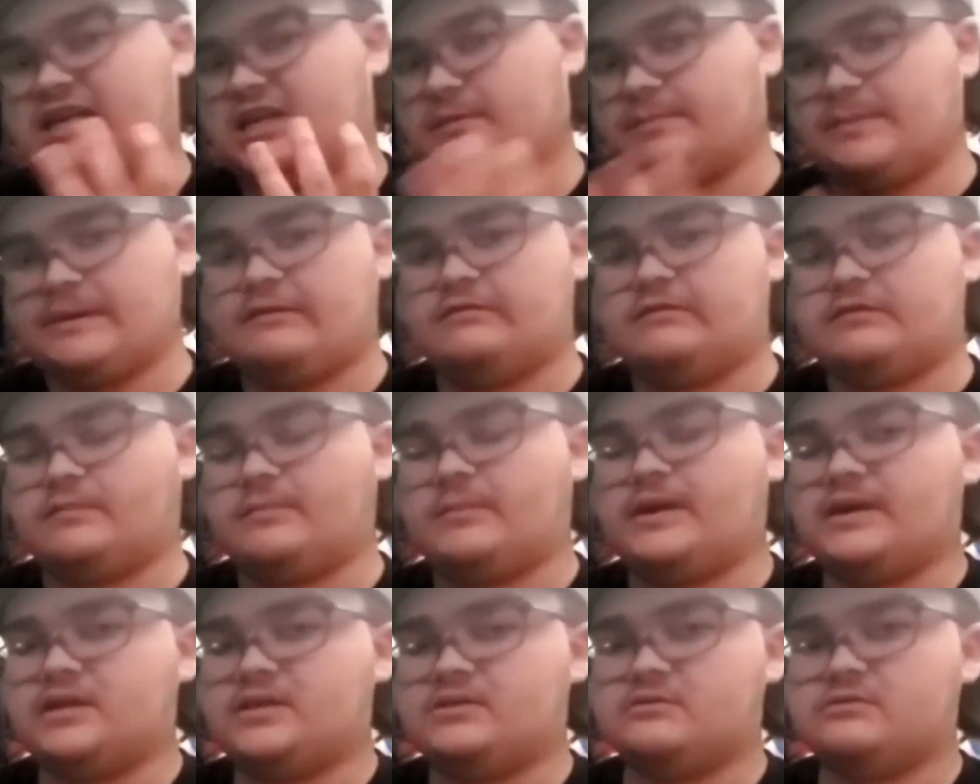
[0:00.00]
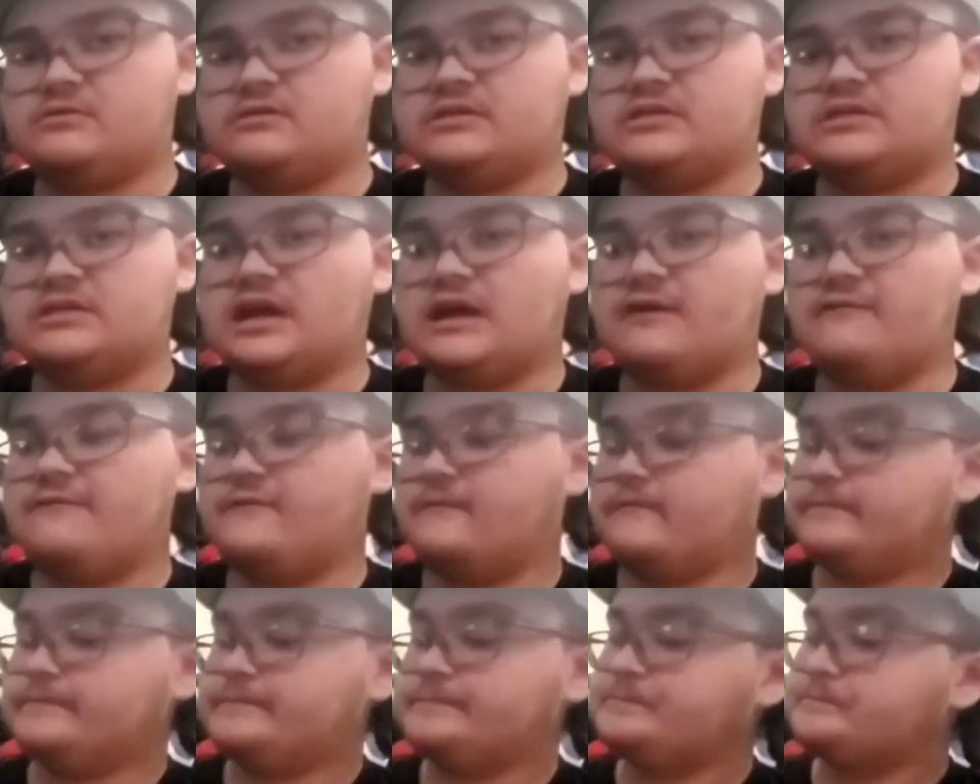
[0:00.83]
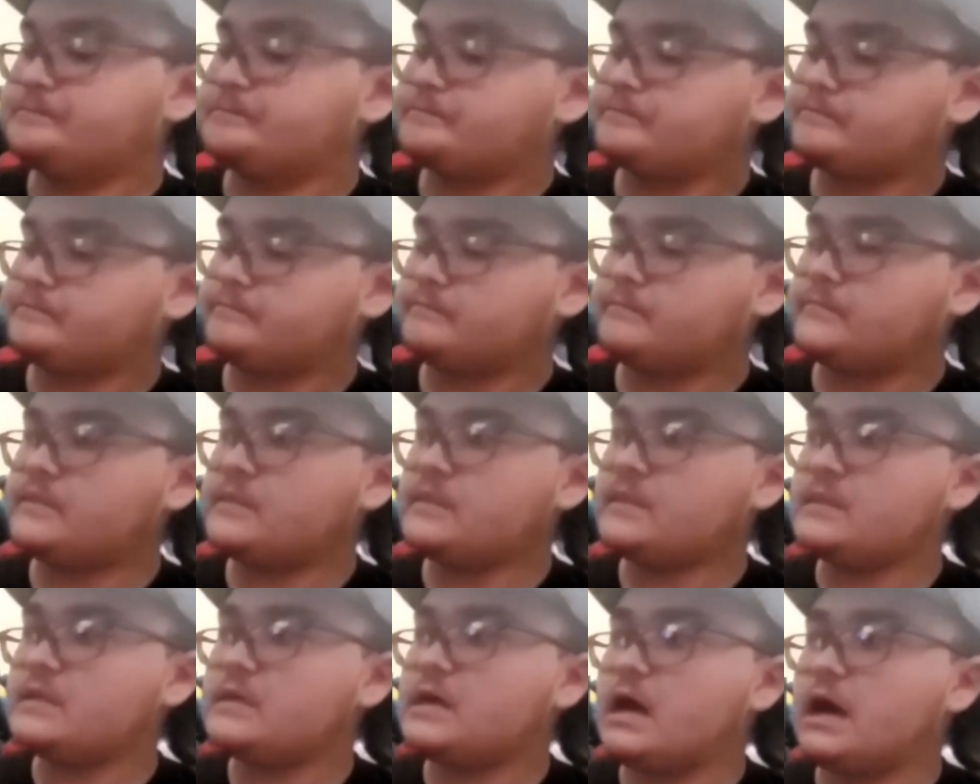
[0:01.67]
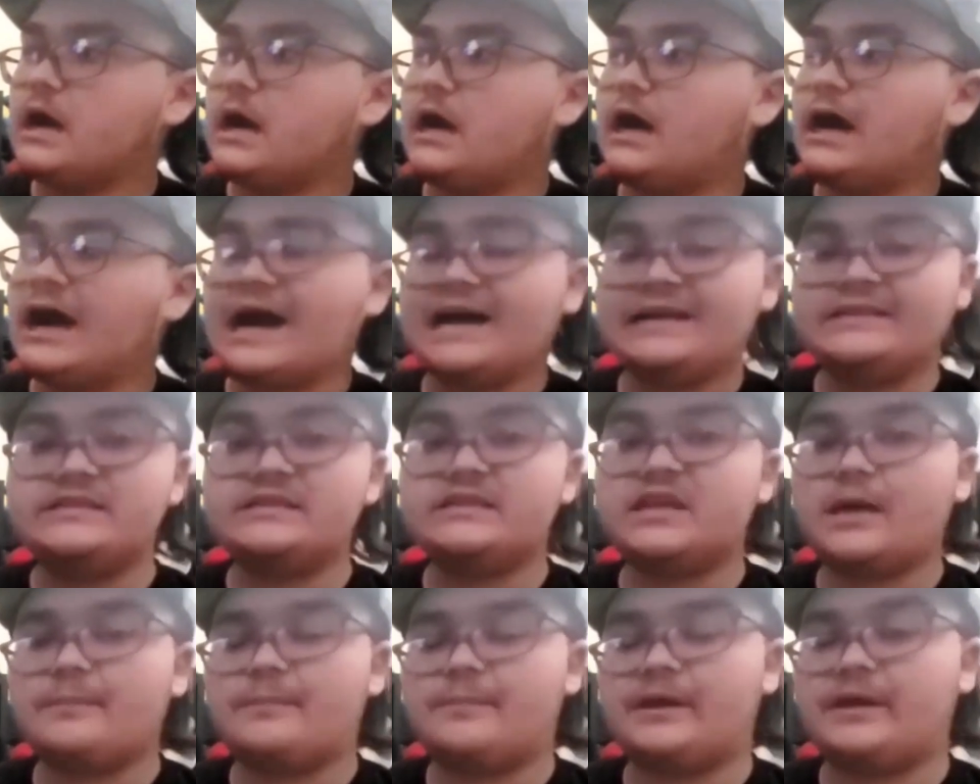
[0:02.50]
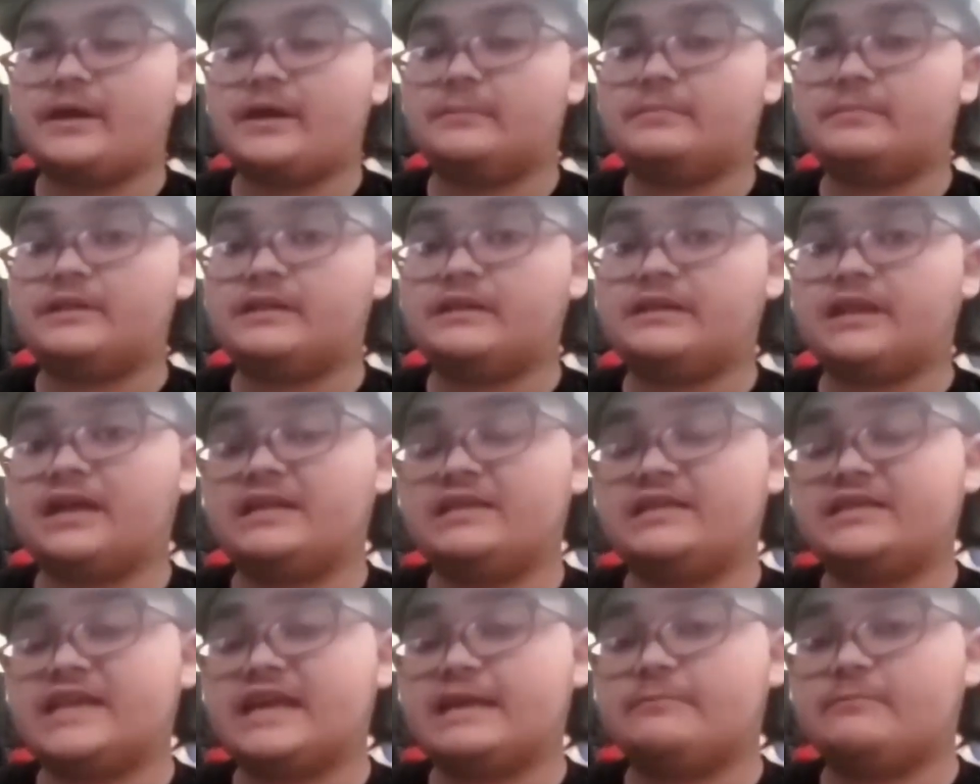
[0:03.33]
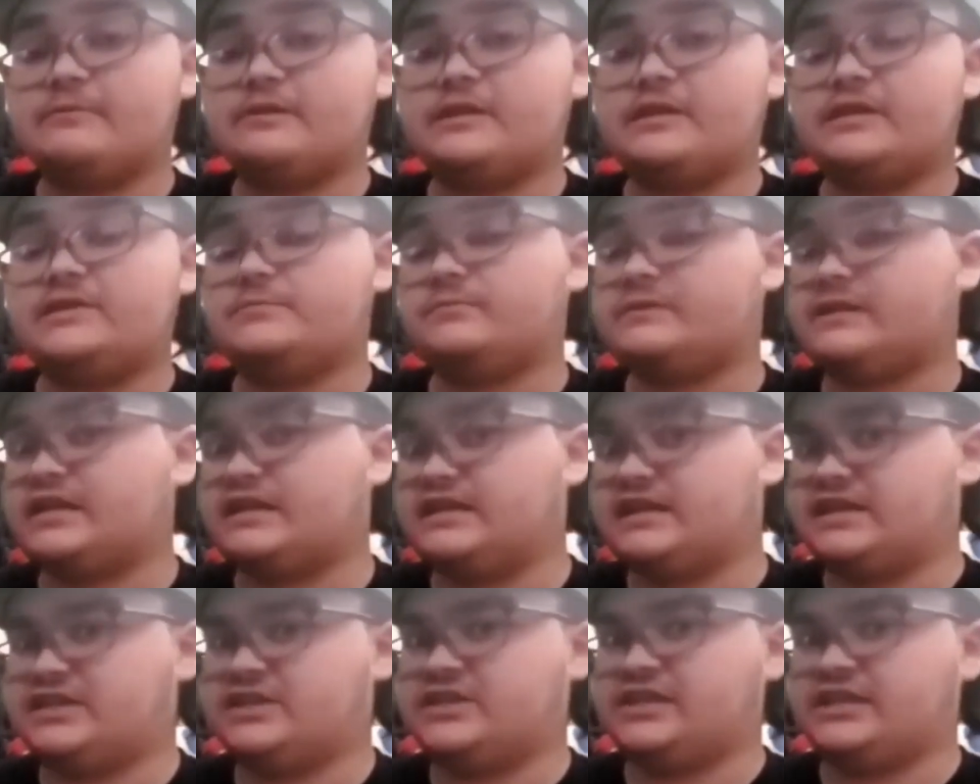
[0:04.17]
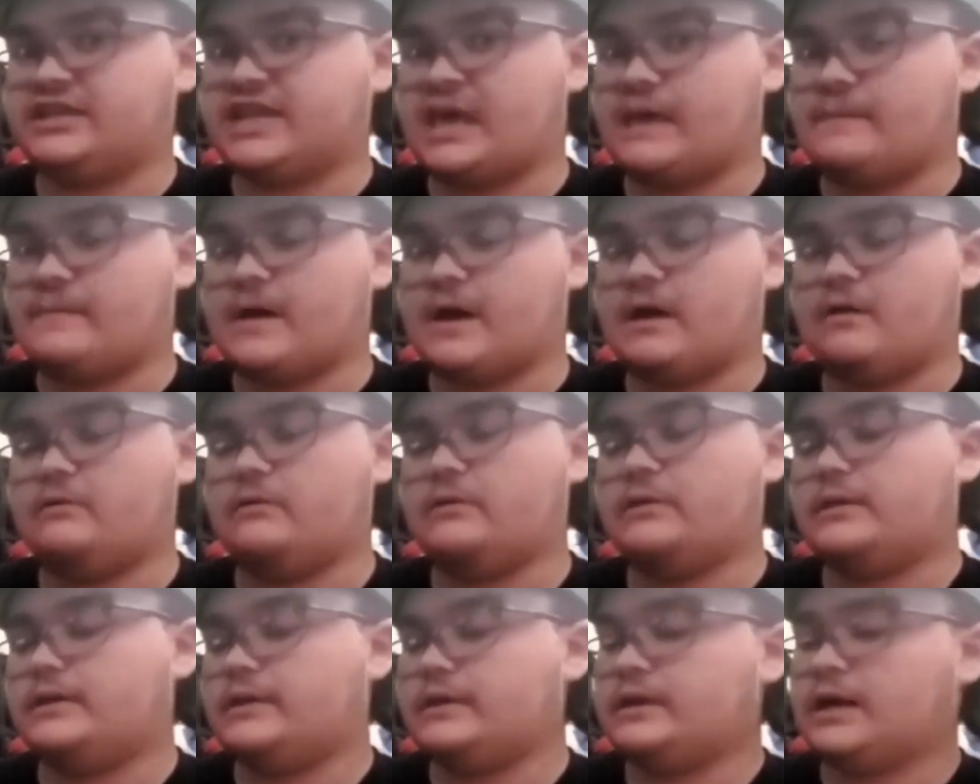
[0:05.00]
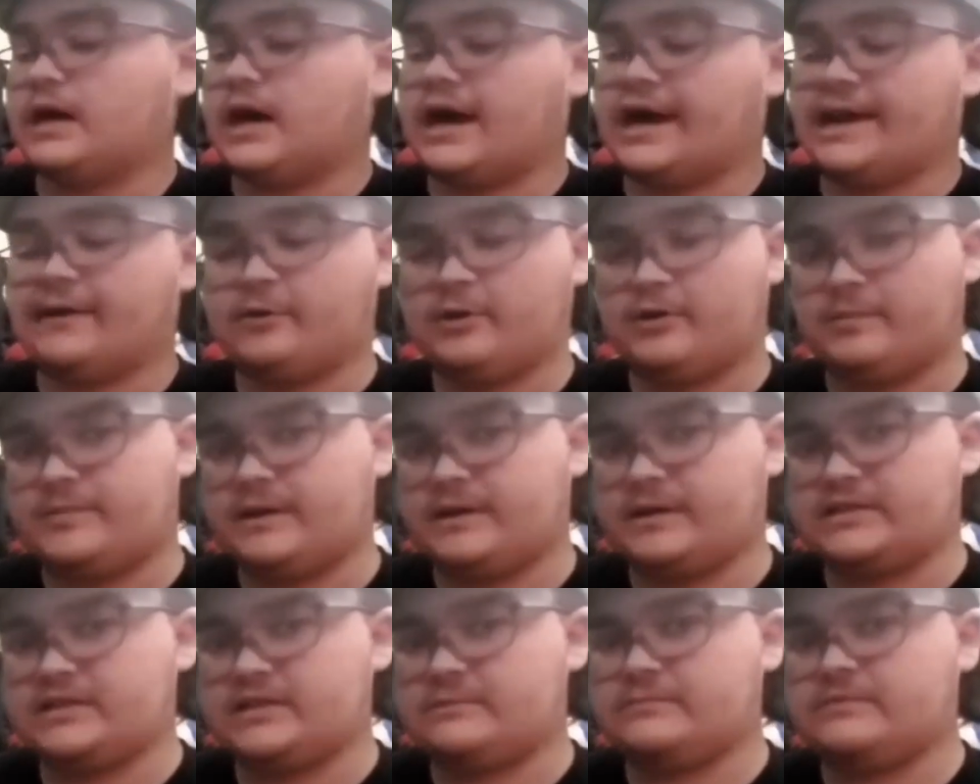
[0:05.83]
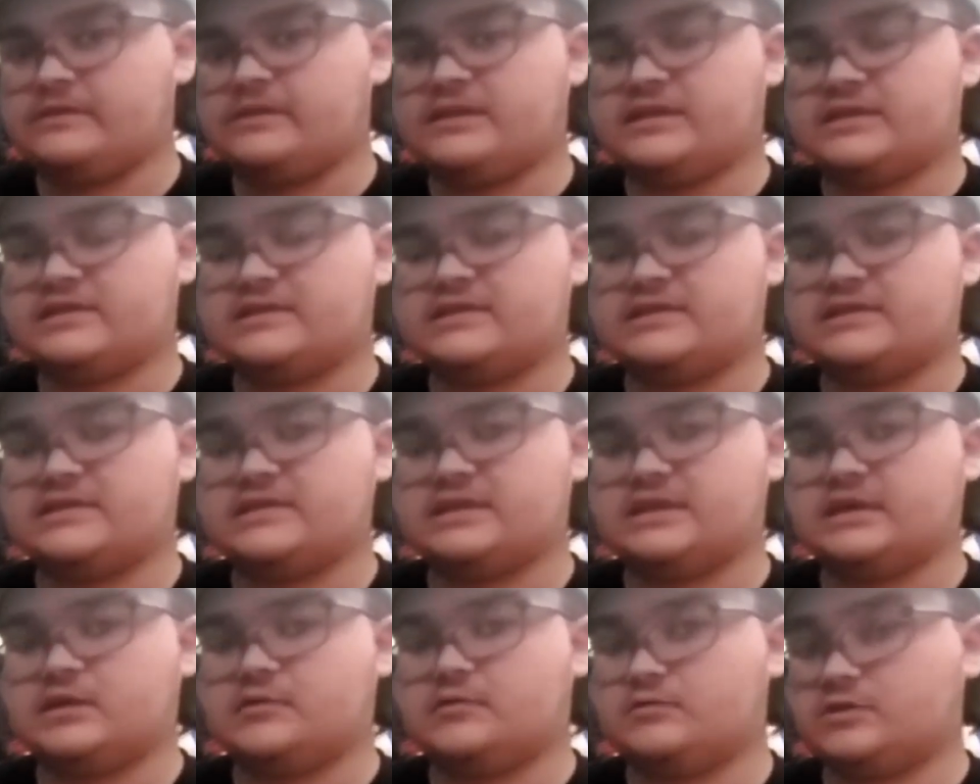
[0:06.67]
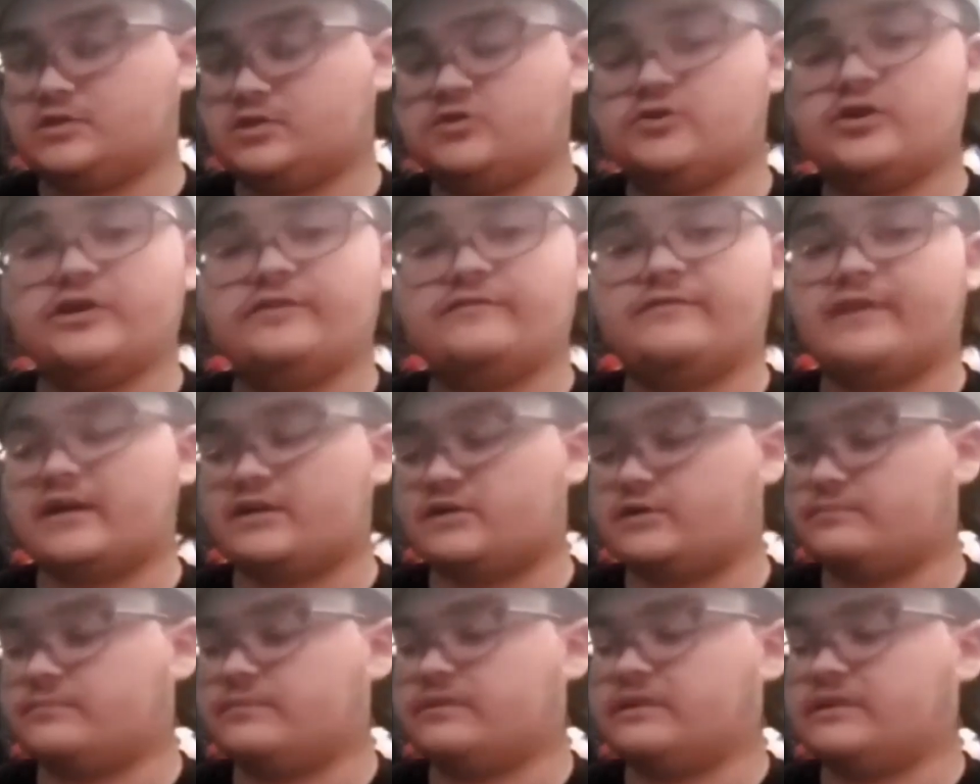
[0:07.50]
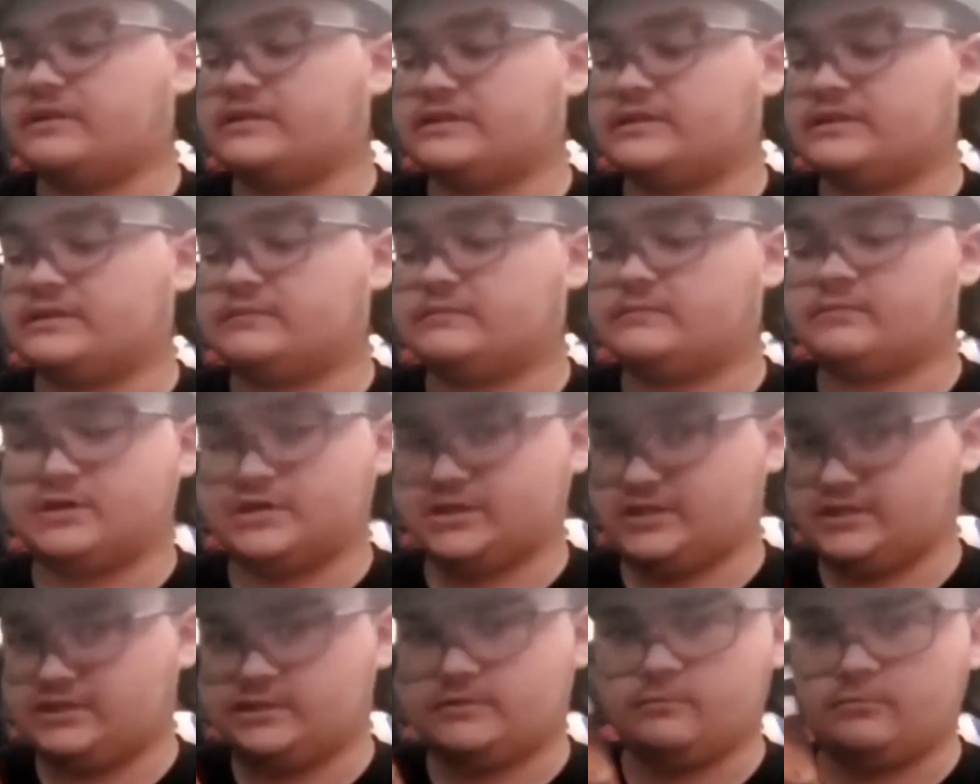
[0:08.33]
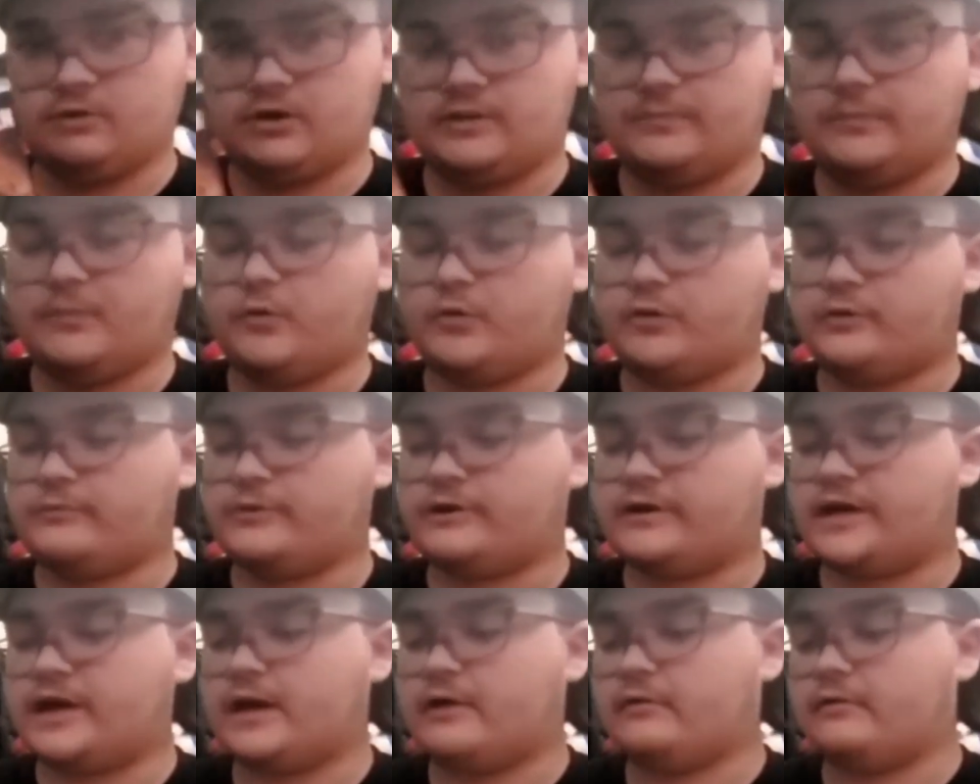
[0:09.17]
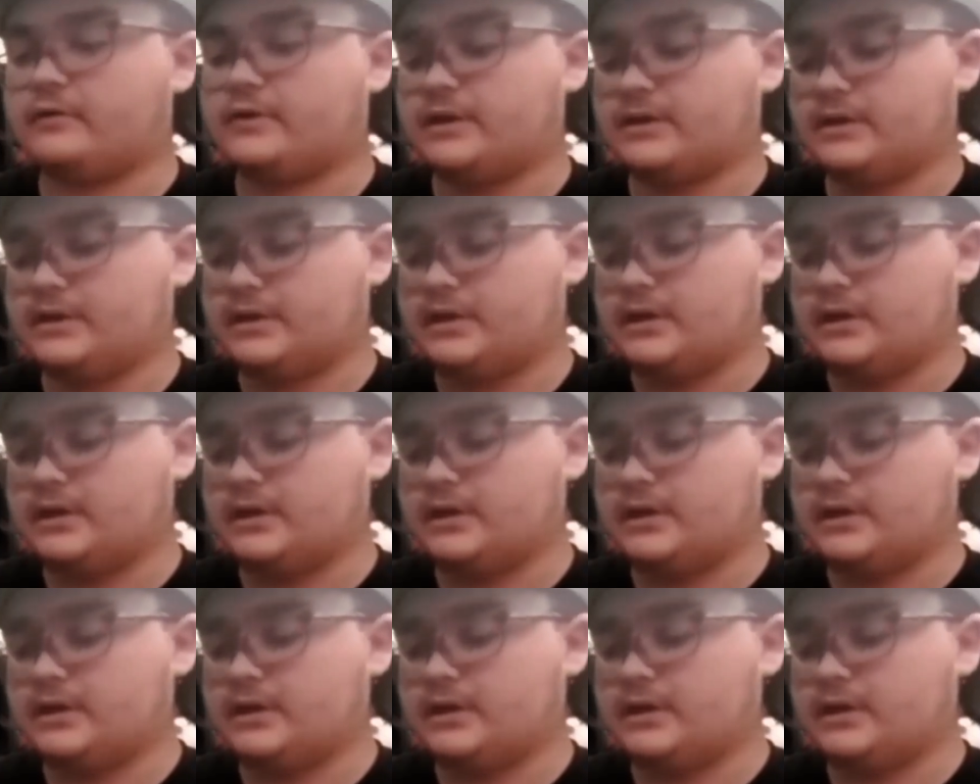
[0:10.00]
kind of comparing the picture and stuff. I did not pick up the Lionsgate release when it initially came out. I only picked up this the Screen Factory release, which is the one I'm holding right now,